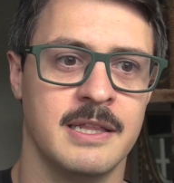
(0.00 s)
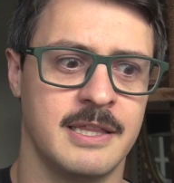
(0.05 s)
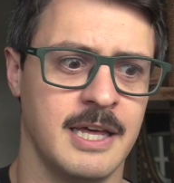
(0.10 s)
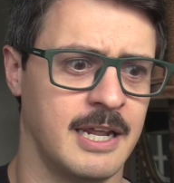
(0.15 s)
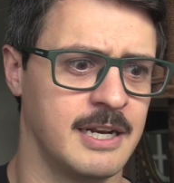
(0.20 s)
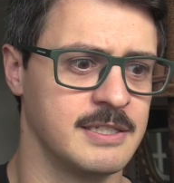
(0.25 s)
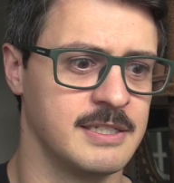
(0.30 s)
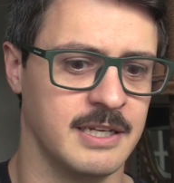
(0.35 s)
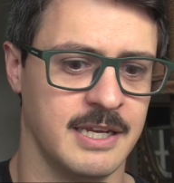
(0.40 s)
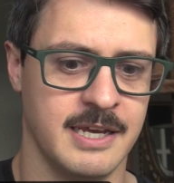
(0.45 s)

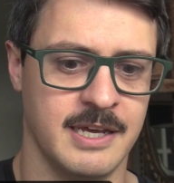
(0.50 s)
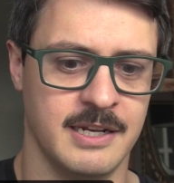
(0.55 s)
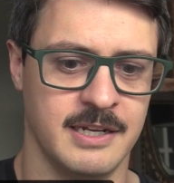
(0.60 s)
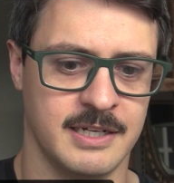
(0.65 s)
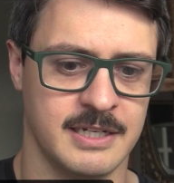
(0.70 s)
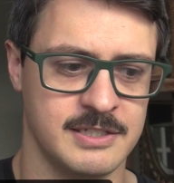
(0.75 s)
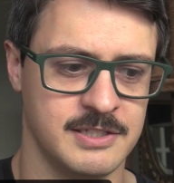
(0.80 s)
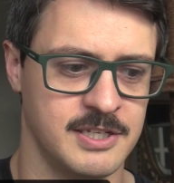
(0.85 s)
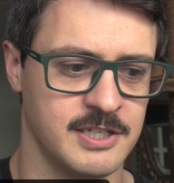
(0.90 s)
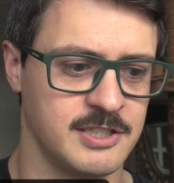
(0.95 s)
That is, again,
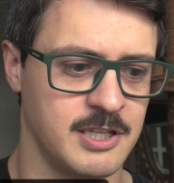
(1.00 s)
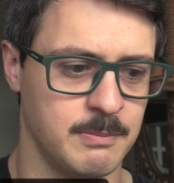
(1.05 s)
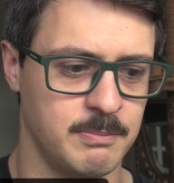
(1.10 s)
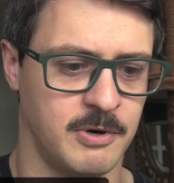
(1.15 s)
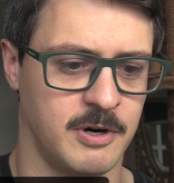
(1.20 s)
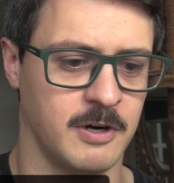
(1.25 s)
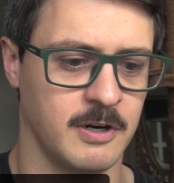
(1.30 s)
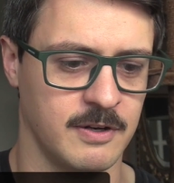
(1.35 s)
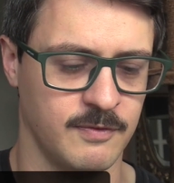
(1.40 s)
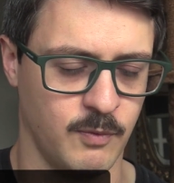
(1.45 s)
a
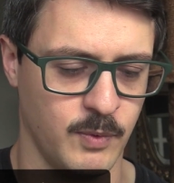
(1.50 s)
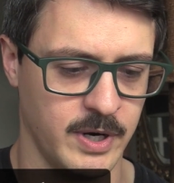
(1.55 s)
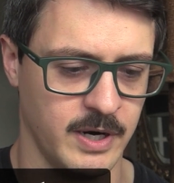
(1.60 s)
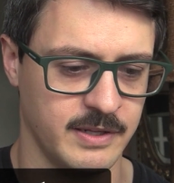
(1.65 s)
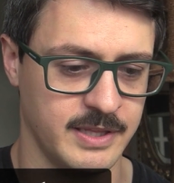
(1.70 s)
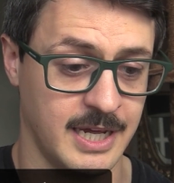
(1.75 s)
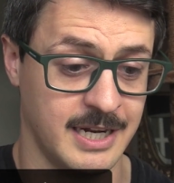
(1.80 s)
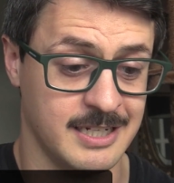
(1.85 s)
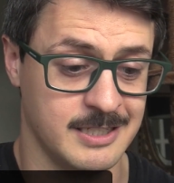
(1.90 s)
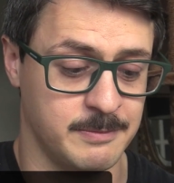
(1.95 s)
consistent part of
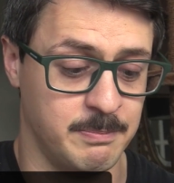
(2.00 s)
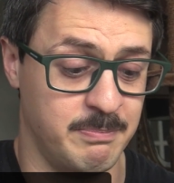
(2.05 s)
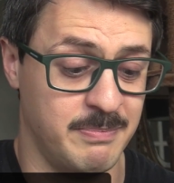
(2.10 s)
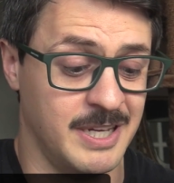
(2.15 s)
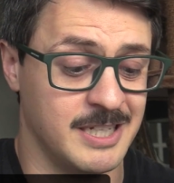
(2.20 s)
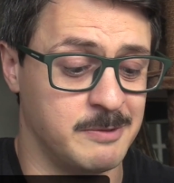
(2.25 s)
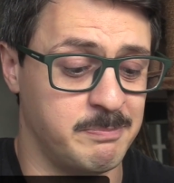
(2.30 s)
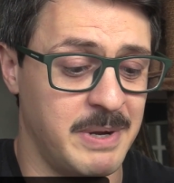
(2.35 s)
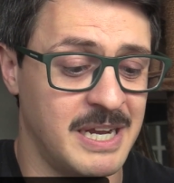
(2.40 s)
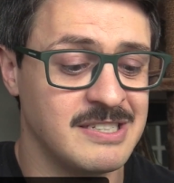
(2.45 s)
where that is.
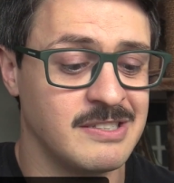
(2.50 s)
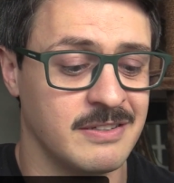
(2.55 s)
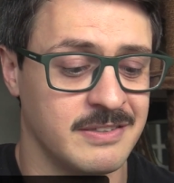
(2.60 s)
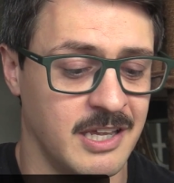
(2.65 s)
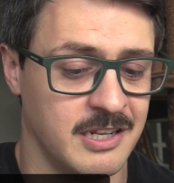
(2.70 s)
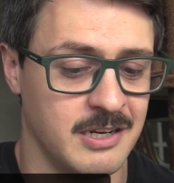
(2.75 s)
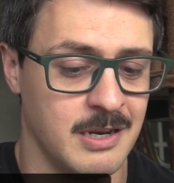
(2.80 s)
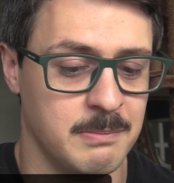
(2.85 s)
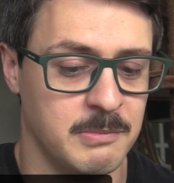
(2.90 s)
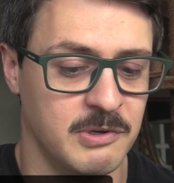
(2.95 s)
It's based
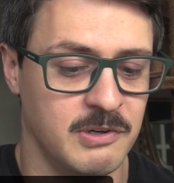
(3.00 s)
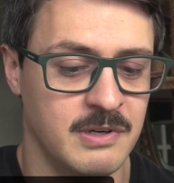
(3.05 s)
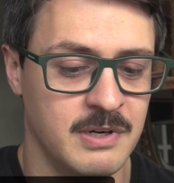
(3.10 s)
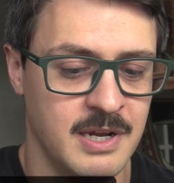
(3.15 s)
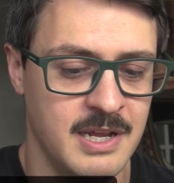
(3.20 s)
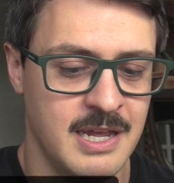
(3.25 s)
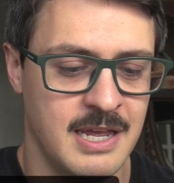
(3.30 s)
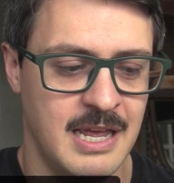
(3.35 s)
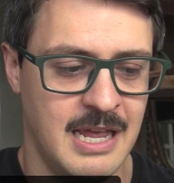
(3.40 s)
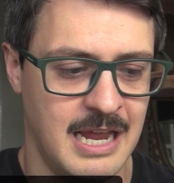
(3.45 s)
on that
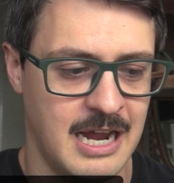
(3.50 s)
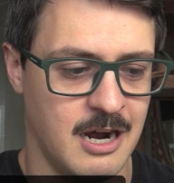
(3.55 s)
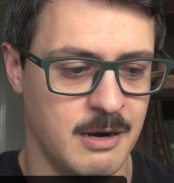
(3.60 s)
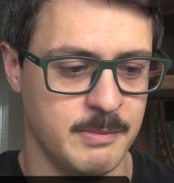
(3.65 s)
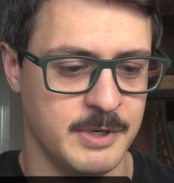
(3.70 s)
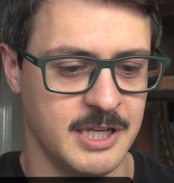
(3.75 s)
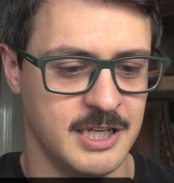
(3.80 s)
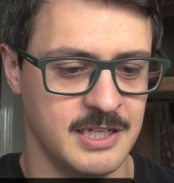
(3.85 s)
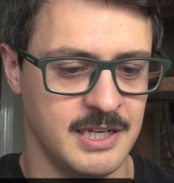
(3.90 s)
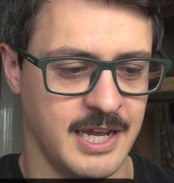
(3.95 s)
number,
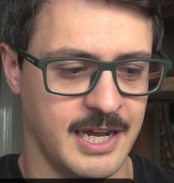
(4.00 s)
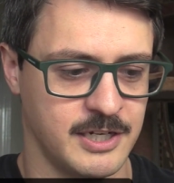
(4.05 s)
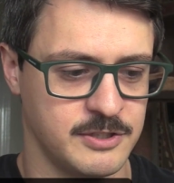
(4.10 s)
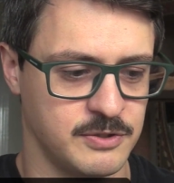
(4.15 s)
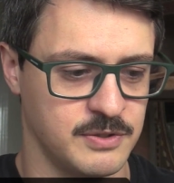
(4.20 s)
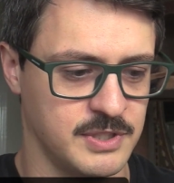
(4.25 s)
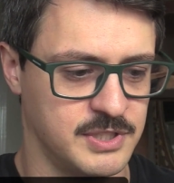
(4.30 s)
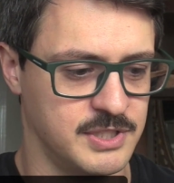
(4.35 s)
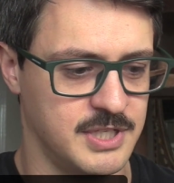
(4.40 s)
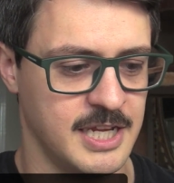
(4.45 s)
how many
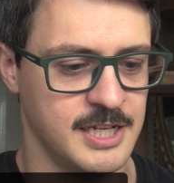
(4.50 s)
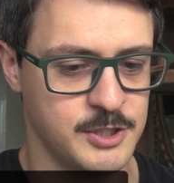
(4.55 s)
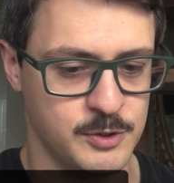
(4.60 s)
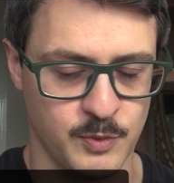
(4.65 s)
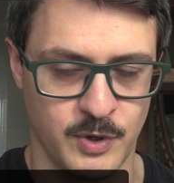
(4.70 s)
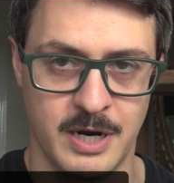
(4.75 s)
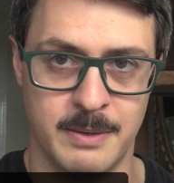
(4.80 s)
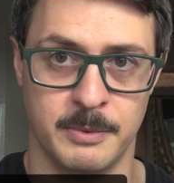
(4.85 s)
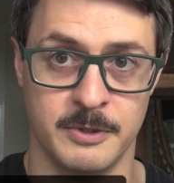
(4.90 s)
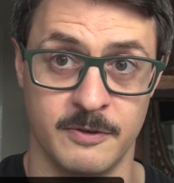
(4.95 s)
extra
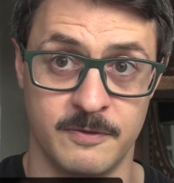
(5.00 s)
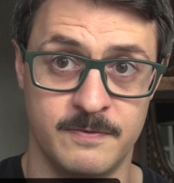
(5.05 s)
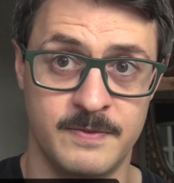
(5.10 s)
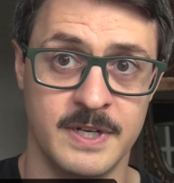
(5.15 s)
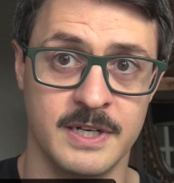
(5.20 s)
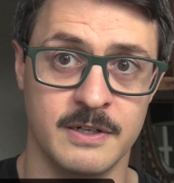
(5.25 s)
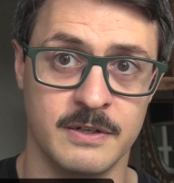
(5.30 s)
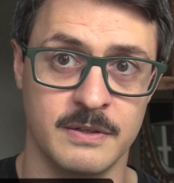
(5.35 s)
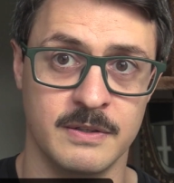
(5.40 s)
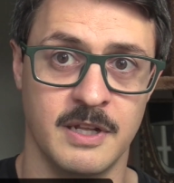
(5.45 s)
seats we're able to
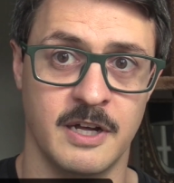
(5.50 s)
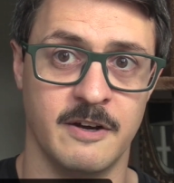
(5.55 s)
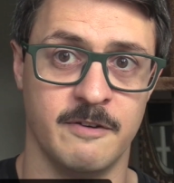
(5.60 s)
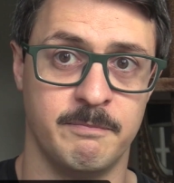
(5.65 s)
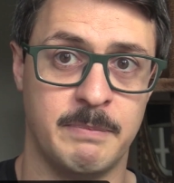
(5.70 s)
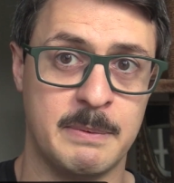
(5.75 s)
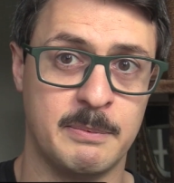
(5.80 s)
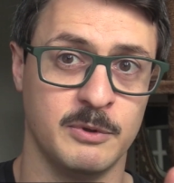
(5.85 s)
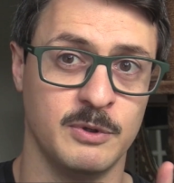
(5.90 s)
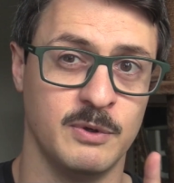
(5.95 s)
fill
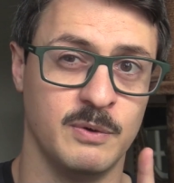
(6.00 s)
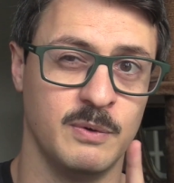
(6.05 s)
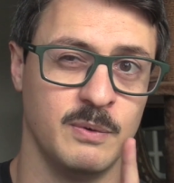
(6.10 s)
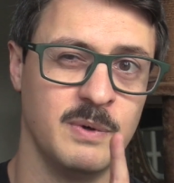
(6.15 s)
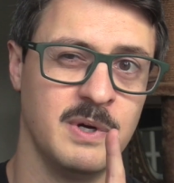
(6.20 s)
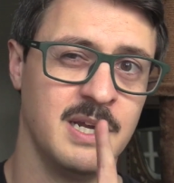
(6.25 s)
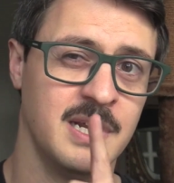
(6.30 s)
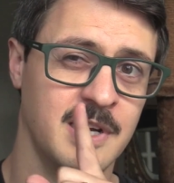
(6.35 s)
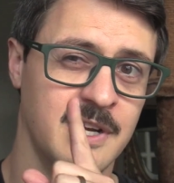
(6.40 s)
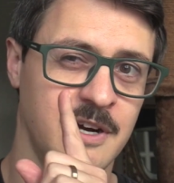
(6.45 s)
of people
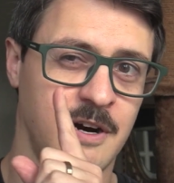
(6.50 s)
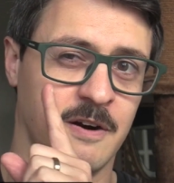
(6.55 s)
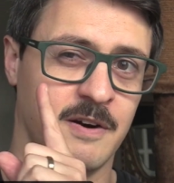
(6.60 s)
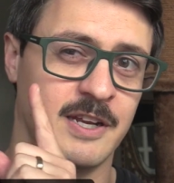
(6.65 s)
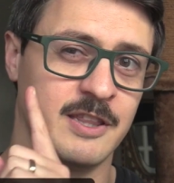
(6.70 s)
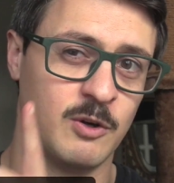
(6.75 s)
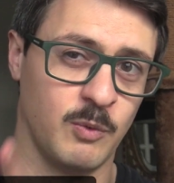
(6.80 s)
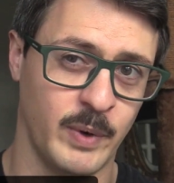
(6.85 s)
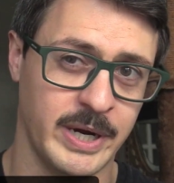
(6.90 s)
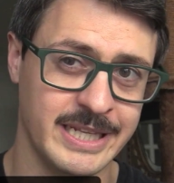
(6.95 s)
who
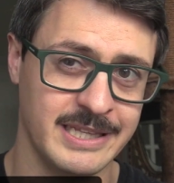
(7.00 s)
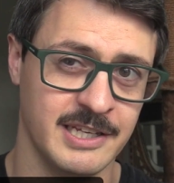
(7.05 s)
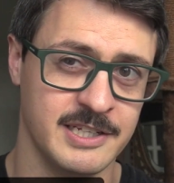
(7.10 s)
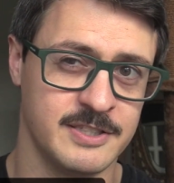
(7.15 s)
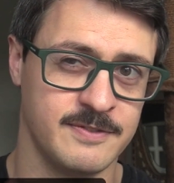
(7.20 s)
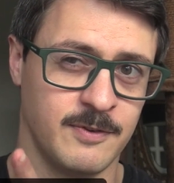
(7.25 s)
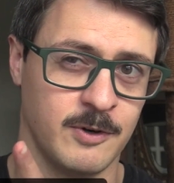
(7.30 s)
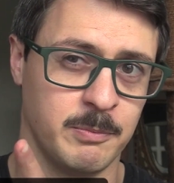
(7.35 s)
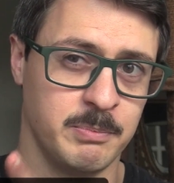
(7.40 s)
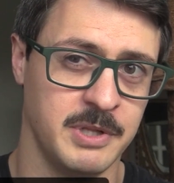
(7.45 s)
are in the wait
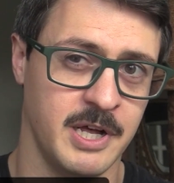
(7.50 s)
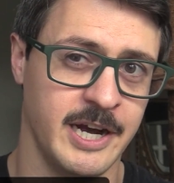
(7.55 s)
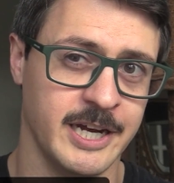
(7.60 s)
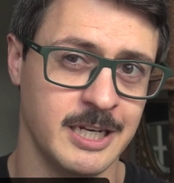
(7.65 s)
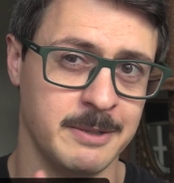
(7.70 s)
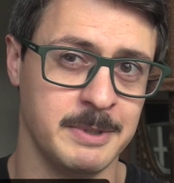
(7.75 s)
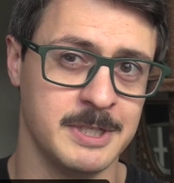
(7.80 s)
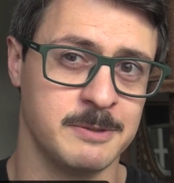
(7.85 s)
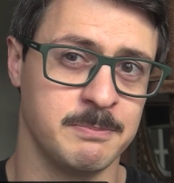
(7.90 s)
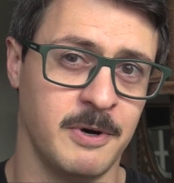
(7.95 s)
list for
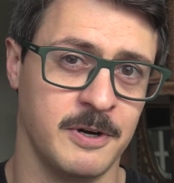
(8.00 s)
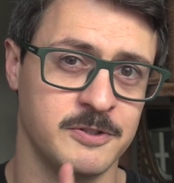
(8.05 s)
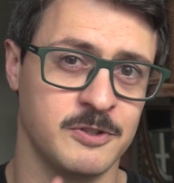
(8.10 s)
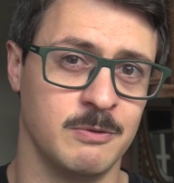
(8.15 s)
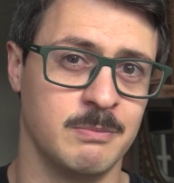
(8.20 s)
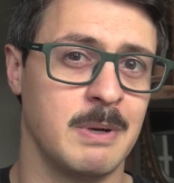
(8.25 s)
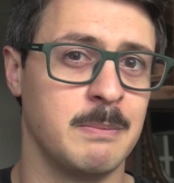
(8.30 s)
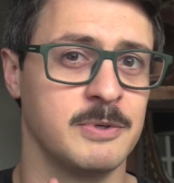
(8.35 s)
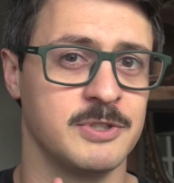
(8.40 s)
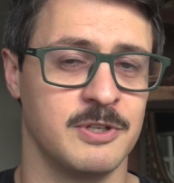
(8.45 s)
applying to be
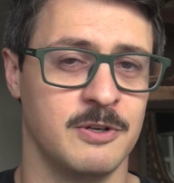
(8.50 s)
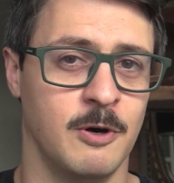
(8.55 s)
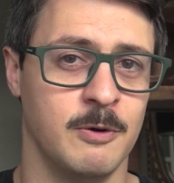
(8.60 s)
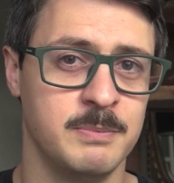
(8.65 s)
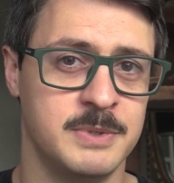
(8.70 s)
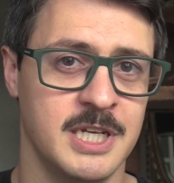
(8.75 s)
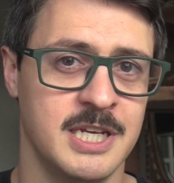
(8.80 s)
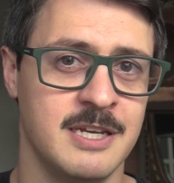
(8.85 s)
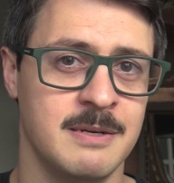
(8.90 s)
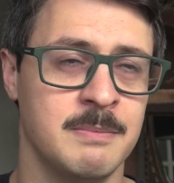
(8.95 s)
sponsored members in
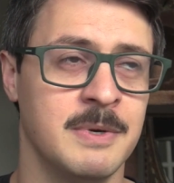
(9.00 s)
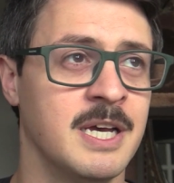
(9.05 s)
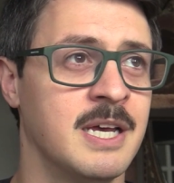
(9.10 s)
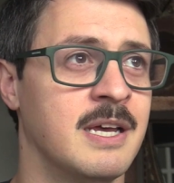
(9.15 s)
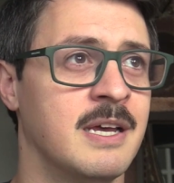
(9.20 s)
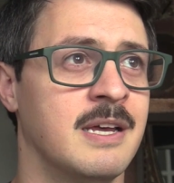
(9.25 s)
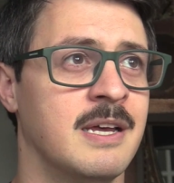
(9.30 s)
Home Team.